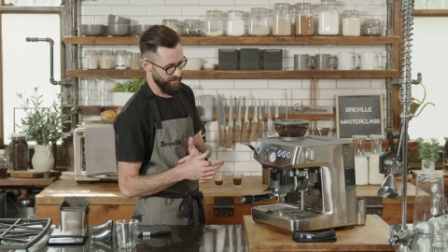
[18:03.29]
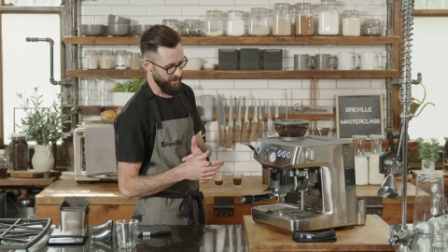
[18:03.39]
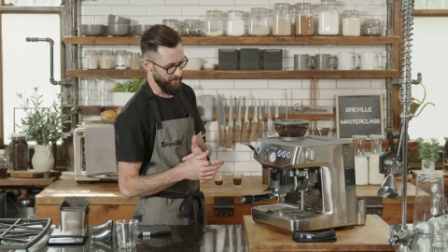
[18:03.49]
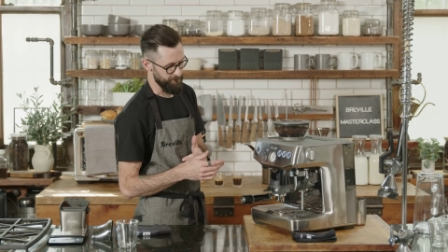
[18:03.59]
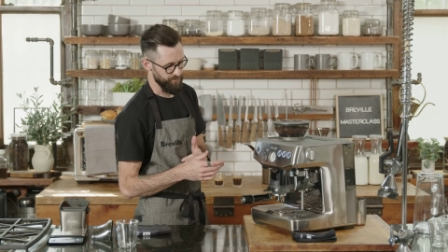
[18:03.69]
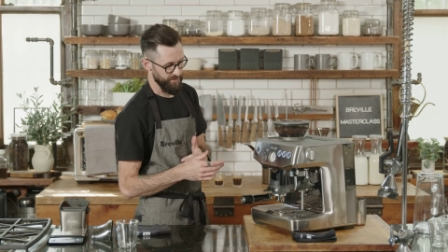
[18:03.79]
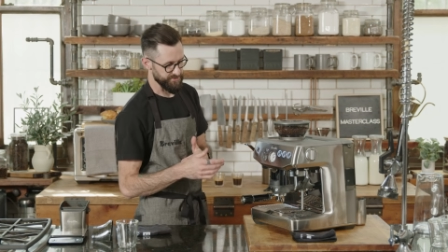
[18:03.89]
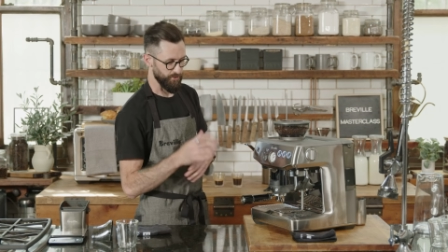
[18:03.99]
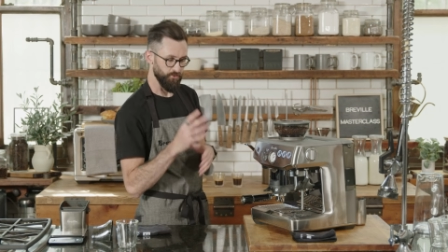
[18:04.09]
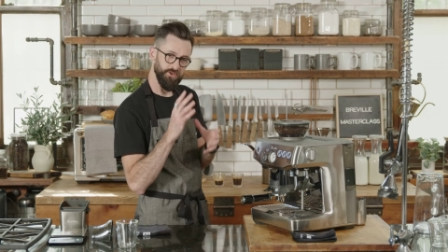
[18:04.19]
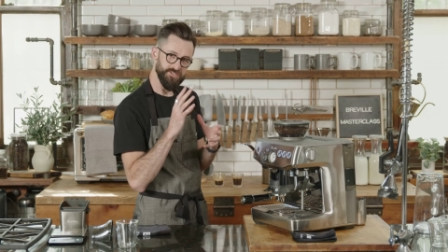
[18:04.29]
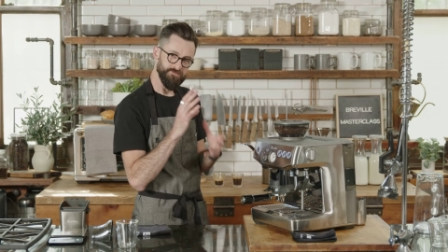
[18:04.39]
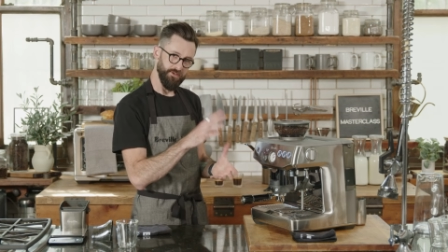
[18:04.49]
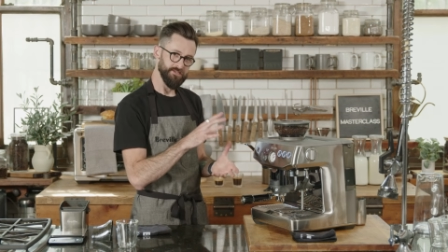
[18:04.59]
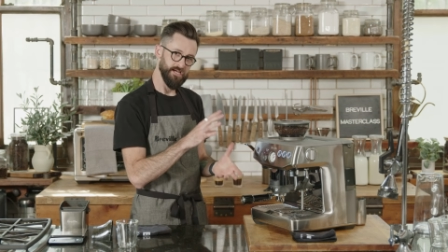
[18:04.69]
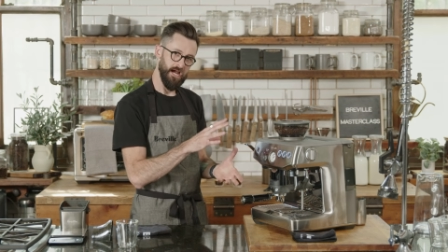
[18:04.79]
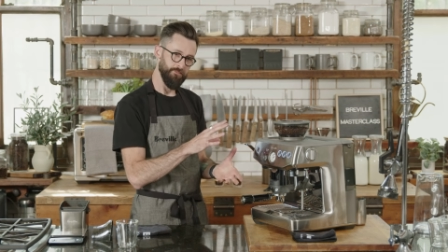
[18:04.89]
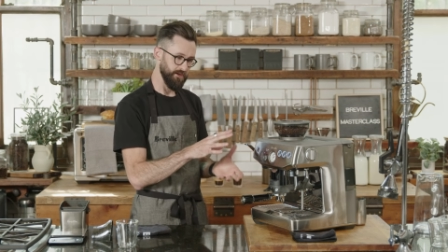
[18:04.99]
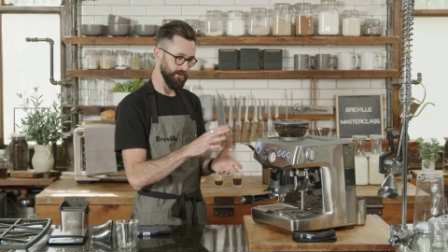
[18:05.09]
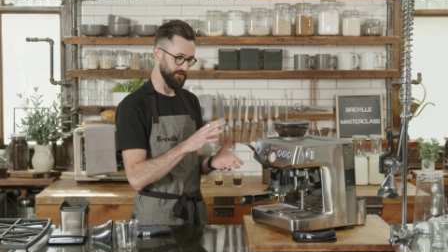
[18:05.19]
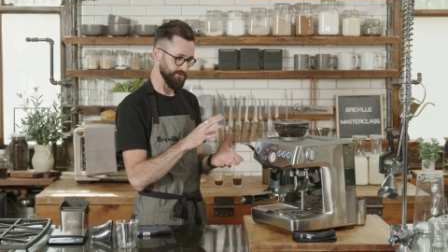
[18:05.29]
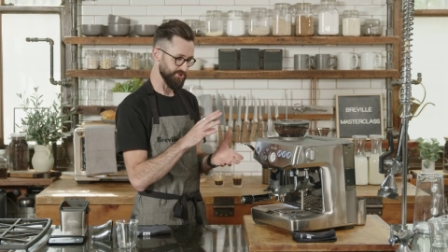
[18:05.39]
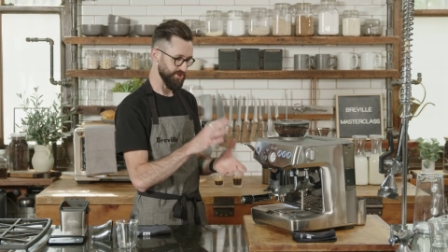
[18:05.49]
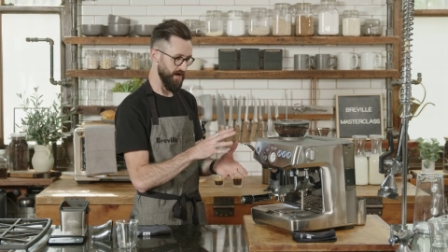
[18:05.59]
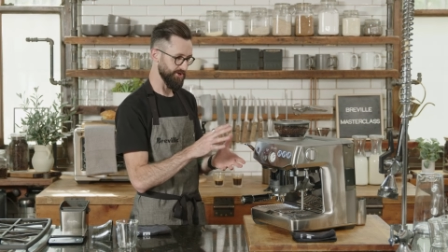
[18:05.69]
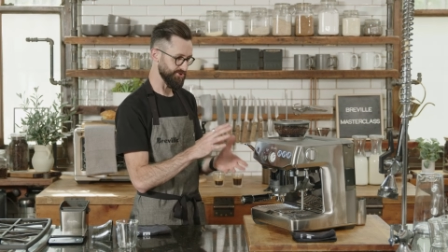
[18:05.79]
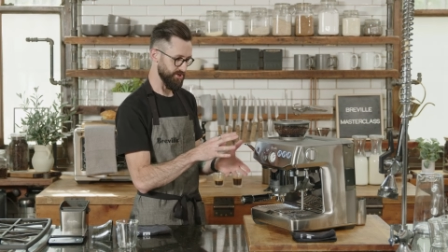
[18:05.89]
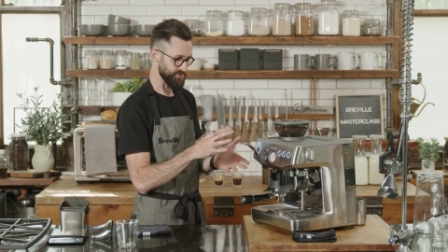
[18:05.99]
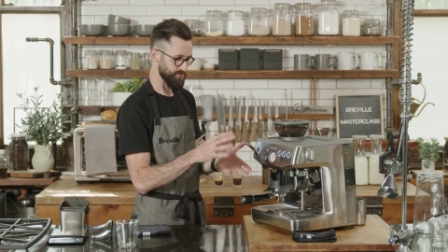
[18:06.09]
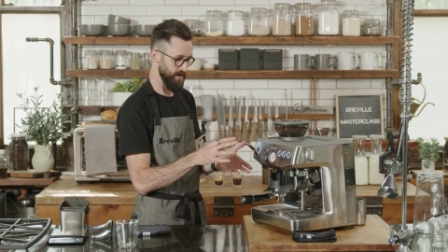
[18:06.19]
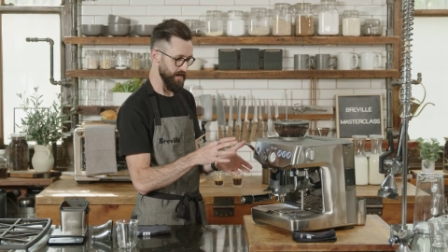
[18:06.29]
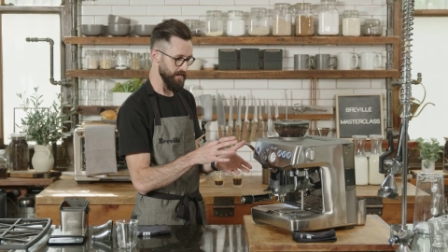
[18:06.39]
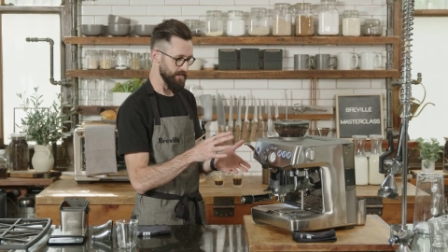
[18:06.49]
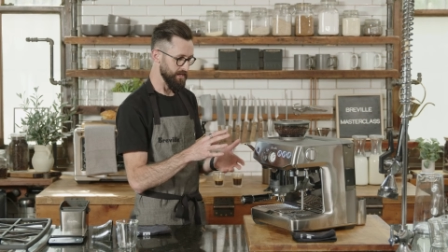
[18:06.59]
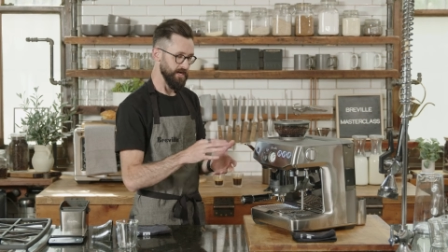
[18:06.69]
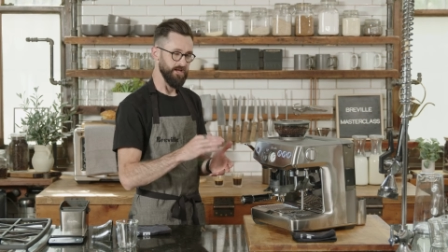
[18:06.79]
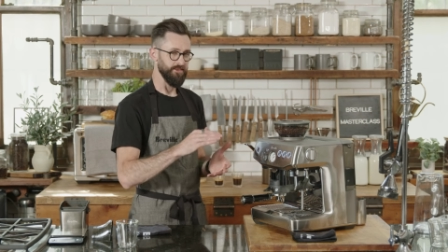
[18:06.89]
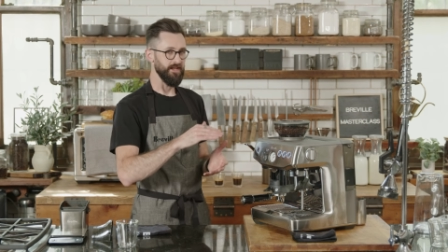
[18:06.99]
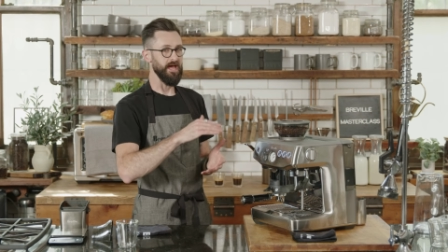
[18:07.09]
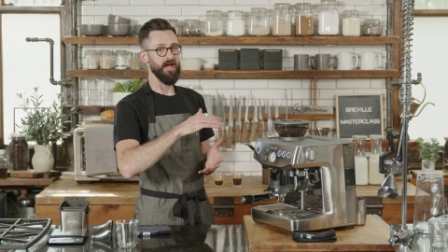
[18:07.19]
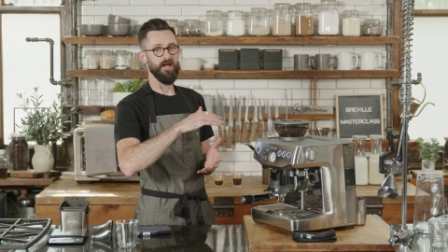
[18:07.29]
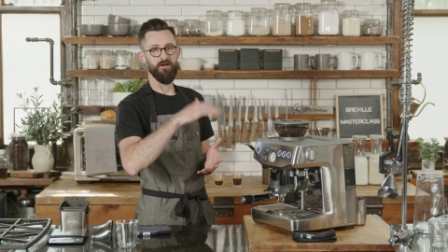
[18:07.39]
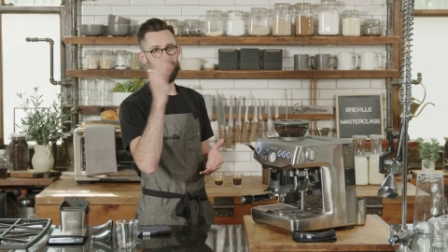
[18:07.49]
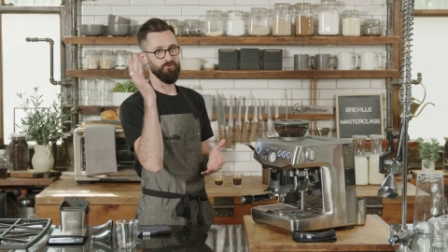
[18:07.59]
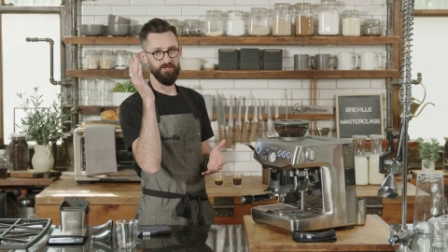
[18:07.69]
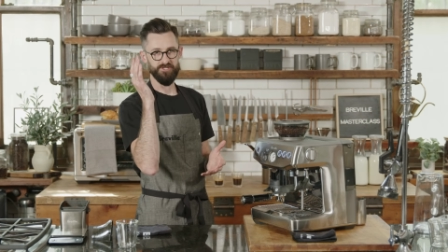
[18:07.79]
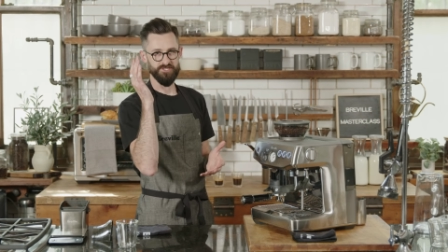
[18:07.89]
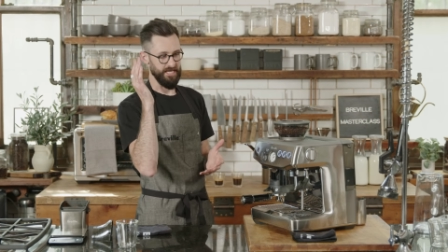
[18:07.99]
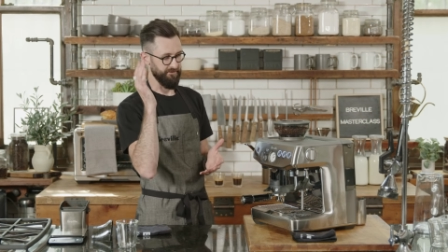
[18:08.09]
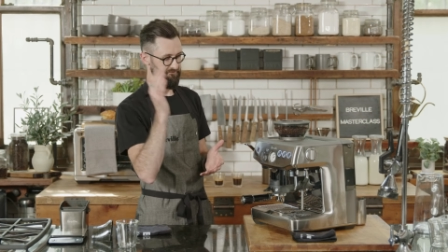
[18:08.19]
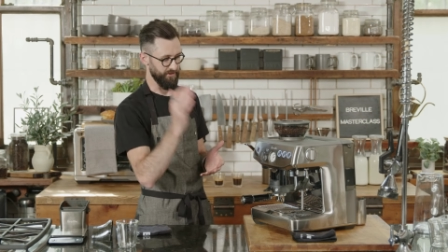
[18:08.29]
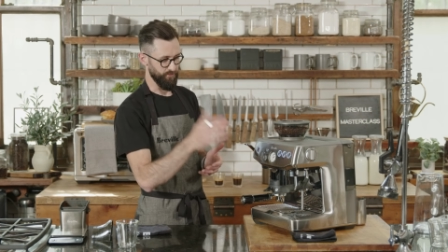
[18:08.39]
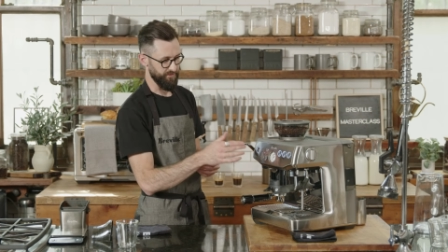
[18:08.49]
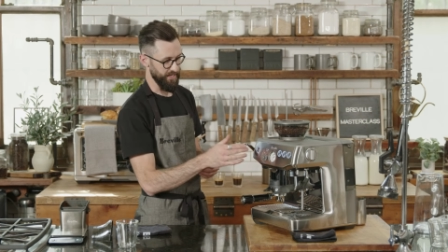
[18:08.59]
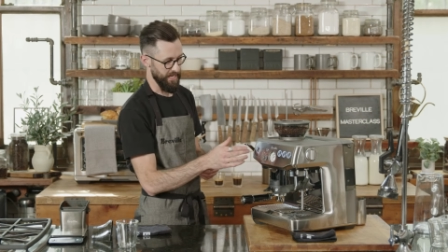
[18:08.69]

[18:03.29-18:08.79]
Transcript: Um, so really spend time getting the shot just right and then really just have fun with it